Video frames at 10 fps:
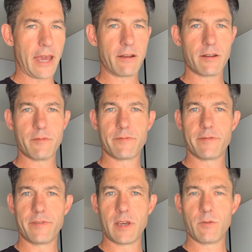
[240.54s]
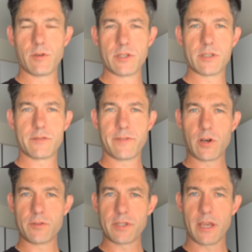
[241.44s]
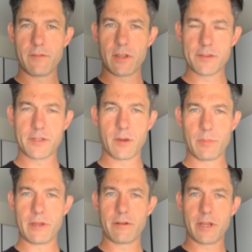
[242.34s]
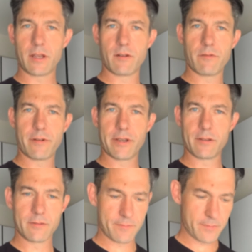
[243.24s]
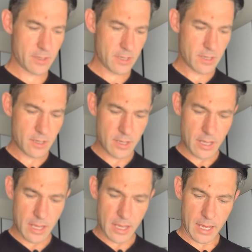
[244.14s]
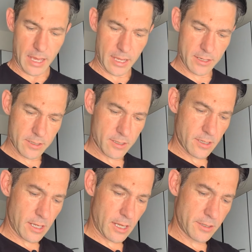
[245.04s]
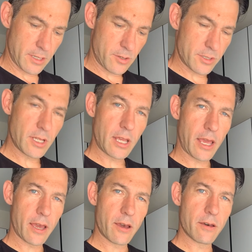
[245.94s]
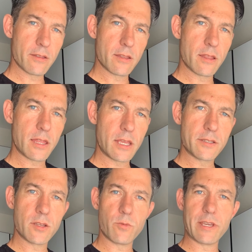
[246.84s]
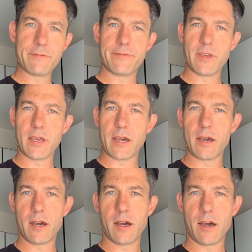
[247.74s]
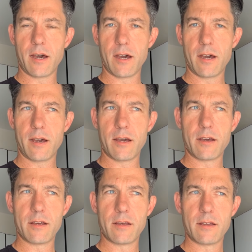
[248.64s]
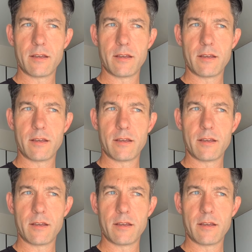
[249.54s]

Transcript: the acronym for fear, which is false evidence appearing real. And it's interesting how the things that we fear are